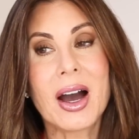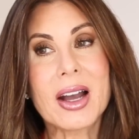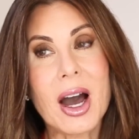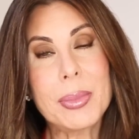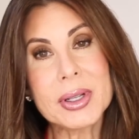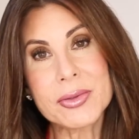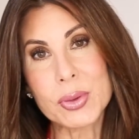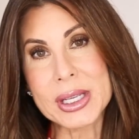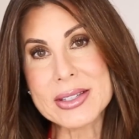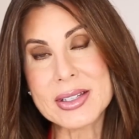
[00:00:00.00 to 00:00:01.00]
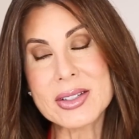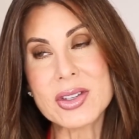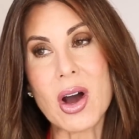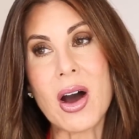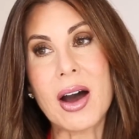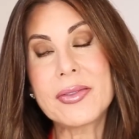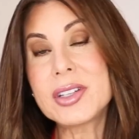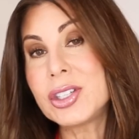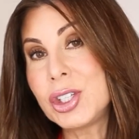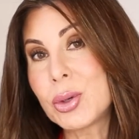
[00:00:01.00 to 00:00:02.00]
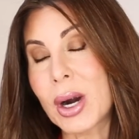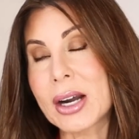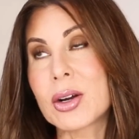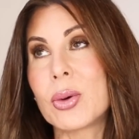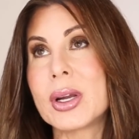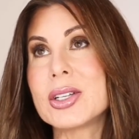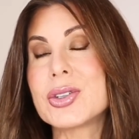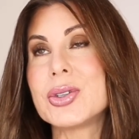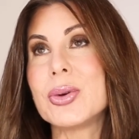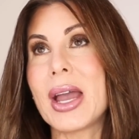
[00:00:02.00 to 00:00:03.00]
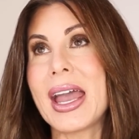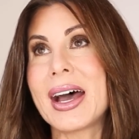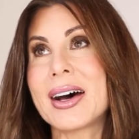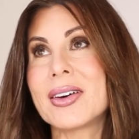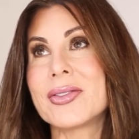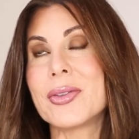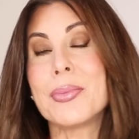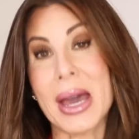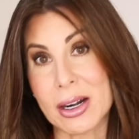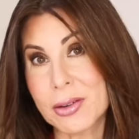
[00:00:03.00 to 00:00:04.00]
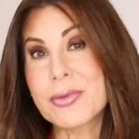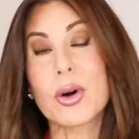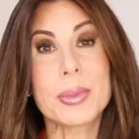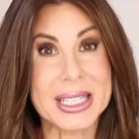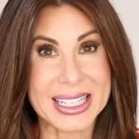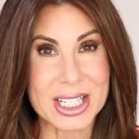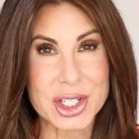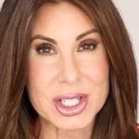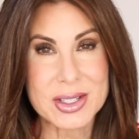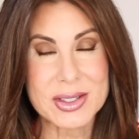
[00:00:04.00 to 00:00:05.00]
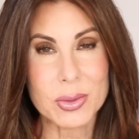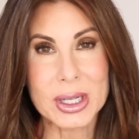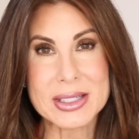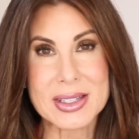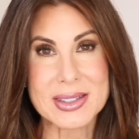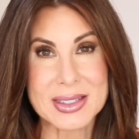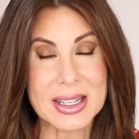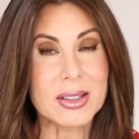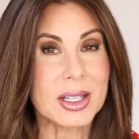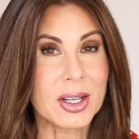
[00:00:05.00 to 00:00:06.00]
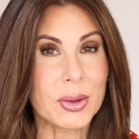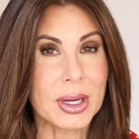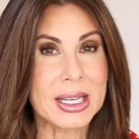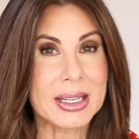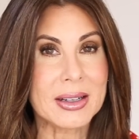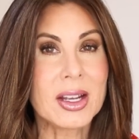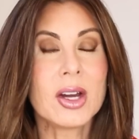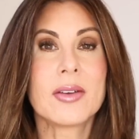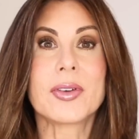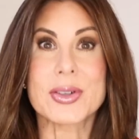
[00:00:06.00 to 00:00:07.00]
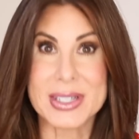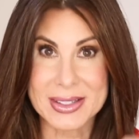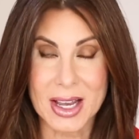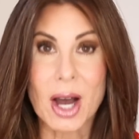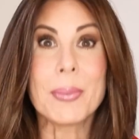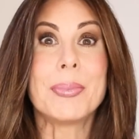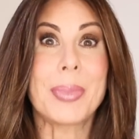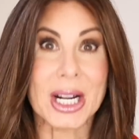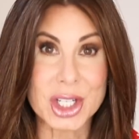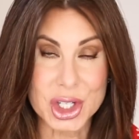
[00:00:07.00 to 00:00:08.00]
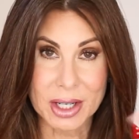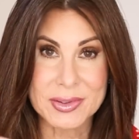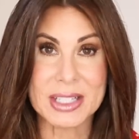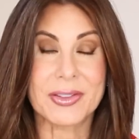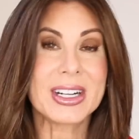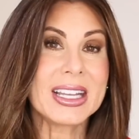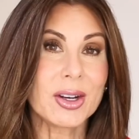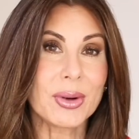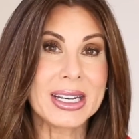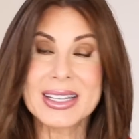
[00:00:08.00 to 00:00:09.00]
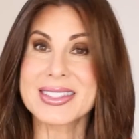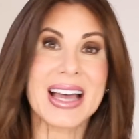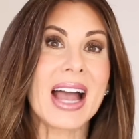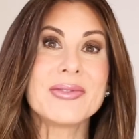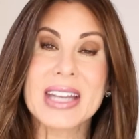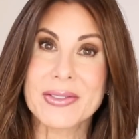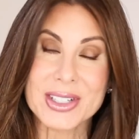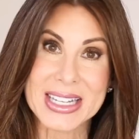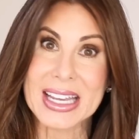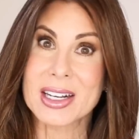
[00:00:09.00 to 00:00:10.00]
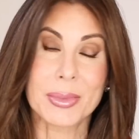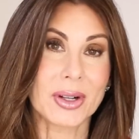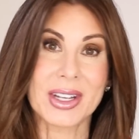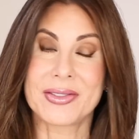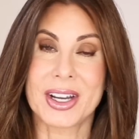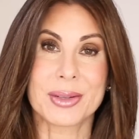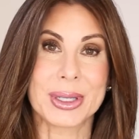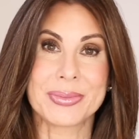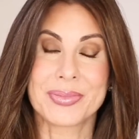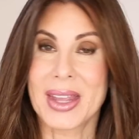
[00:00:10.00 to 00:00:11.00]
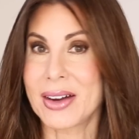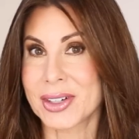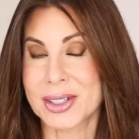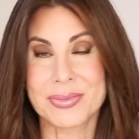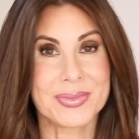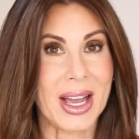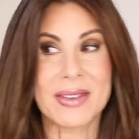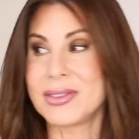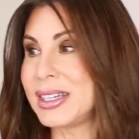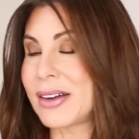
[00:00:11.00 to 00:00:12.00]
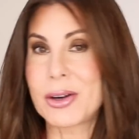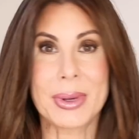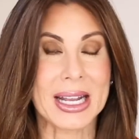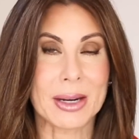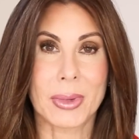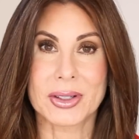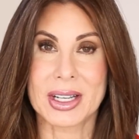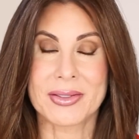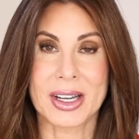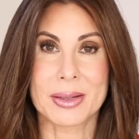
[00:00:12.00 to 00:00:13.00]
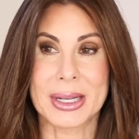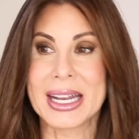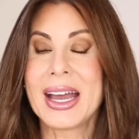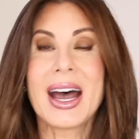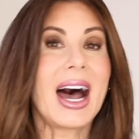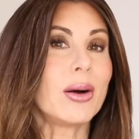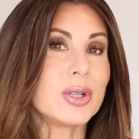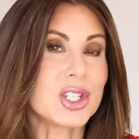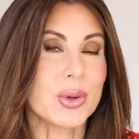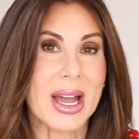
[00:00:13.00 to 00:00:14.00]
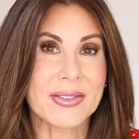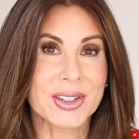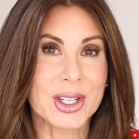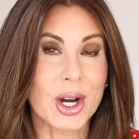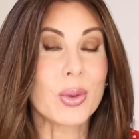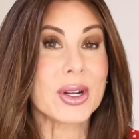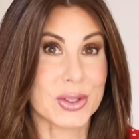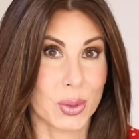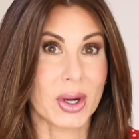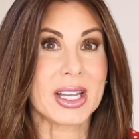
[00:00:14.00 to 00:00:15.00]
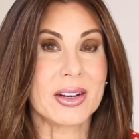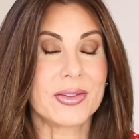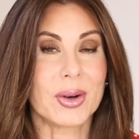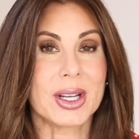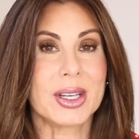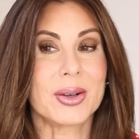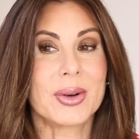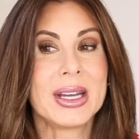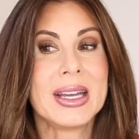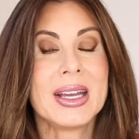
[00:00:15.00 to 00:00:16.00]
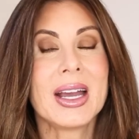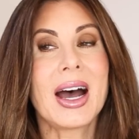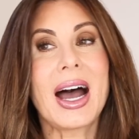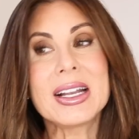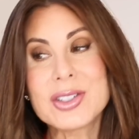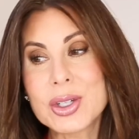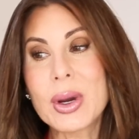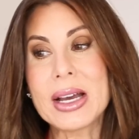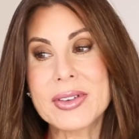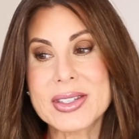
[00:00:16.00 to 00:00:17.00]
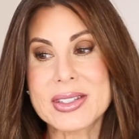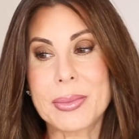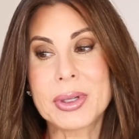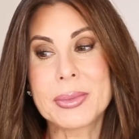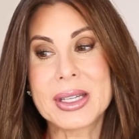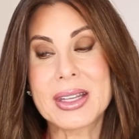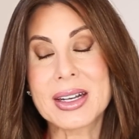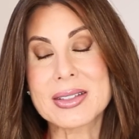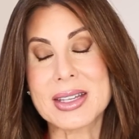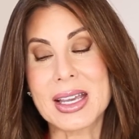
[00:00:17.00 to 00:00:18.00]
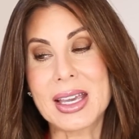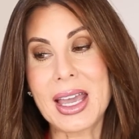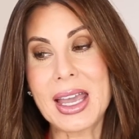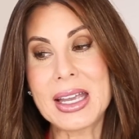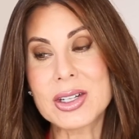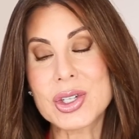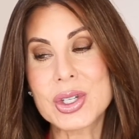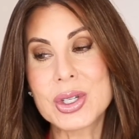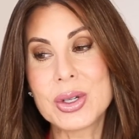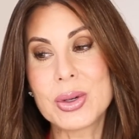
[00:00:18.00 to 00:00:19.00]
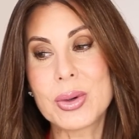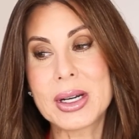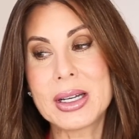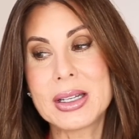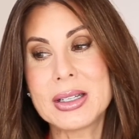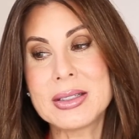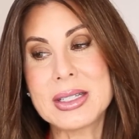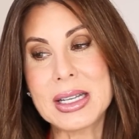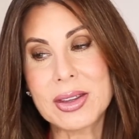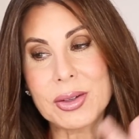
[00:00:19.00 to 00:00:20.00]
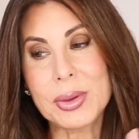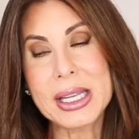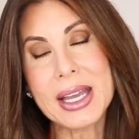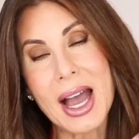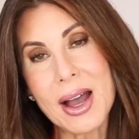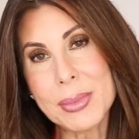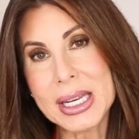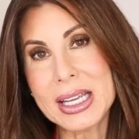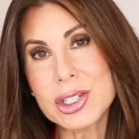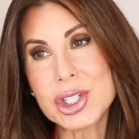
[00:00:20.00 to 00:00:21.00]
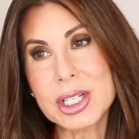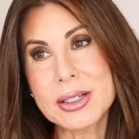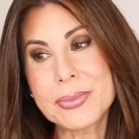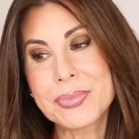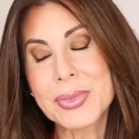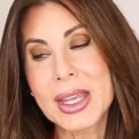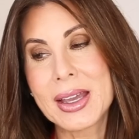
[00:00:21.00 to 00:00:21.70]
A couple of reasons. Often you are going to have better formulations when it's a single ingredient versus a bunch of different ingredients. I've never taken a multivitamin, ever. I've never been on a multivitamin. How would you ever know what's working for you? I do have a supplement that is a K2-D3 combination.